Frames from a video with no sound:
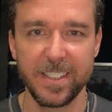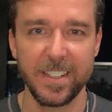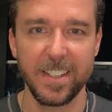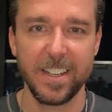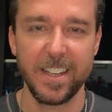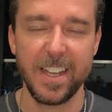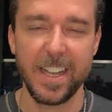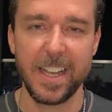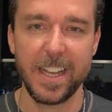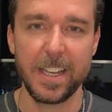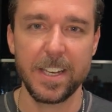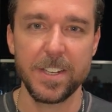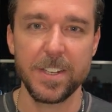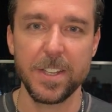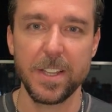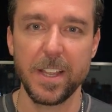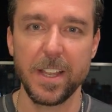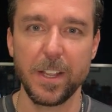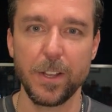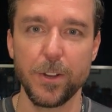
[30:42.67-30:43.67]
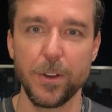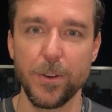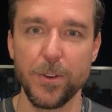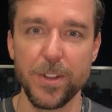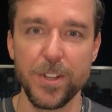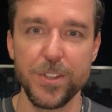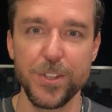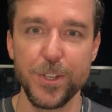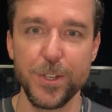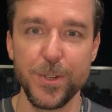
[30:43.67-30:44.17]
and
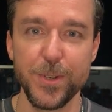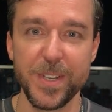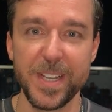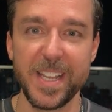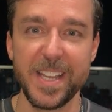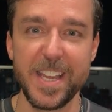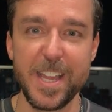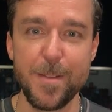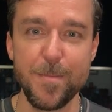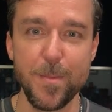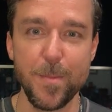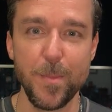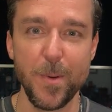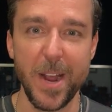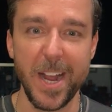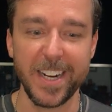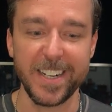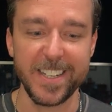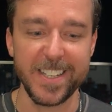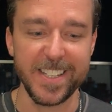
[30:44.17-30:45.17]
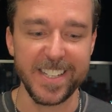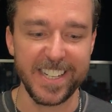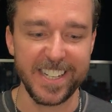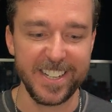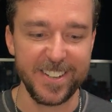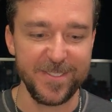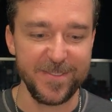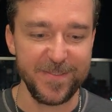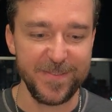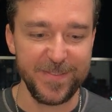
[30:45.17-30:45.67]
encourage you to keep practicing.
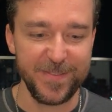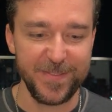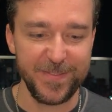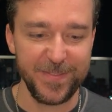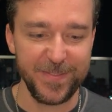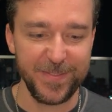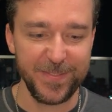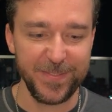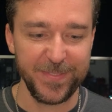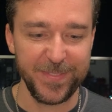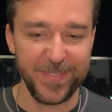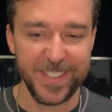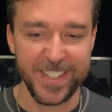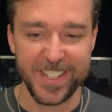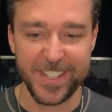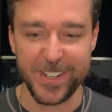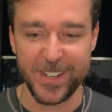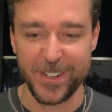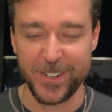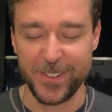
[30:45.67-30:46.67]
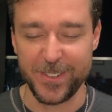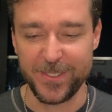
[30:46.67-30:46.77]
So